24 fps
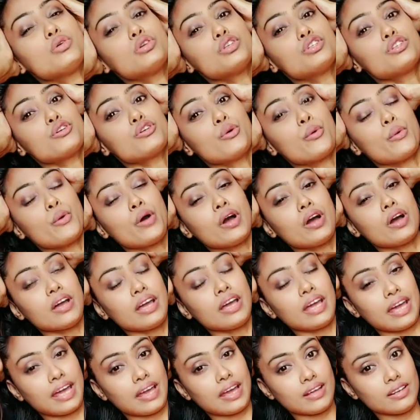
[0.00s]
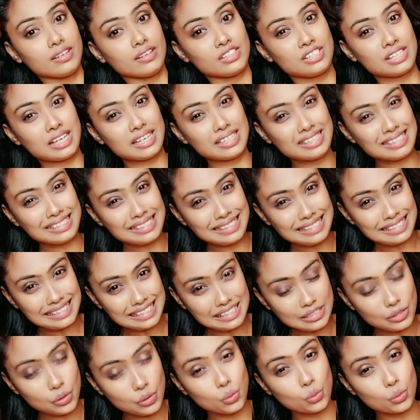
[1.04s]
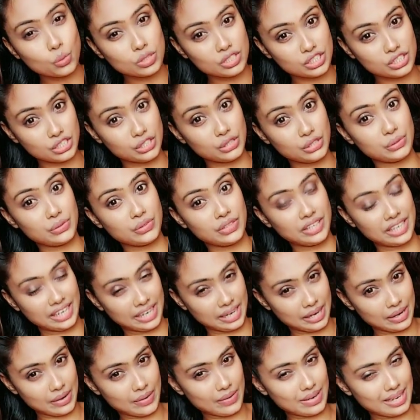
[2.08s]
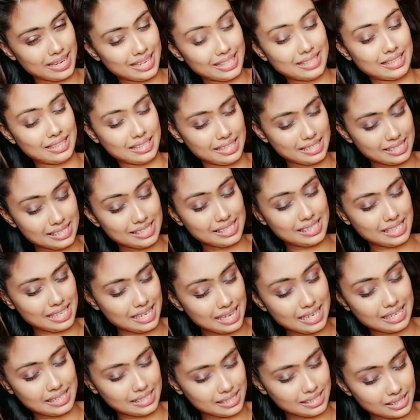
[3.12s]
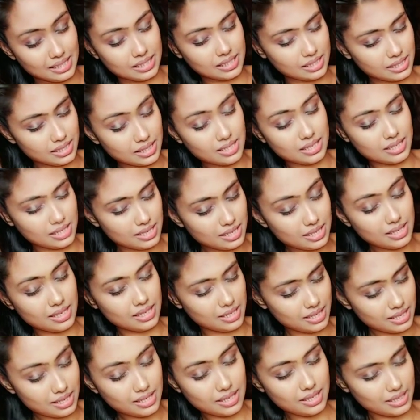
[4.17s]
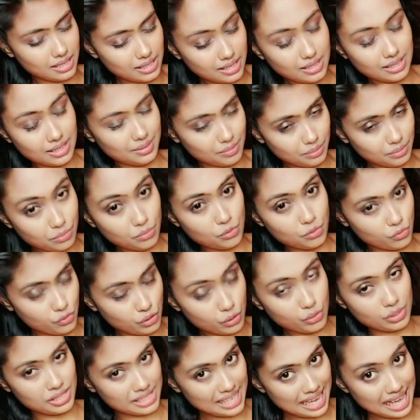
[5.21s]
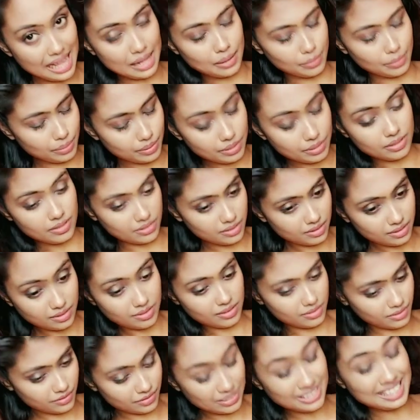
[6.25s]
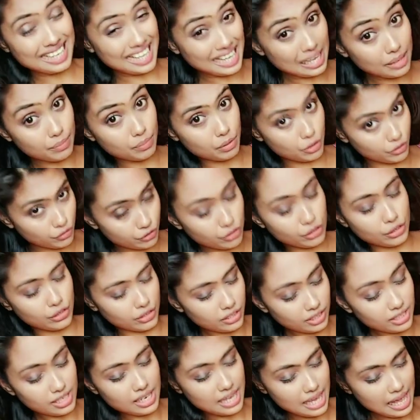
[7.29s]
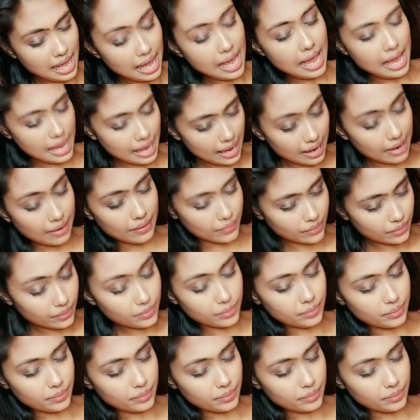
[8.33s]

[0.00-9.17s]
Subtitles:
hold your hair, gently hold your hair like this and move your scalp with the help of your hair.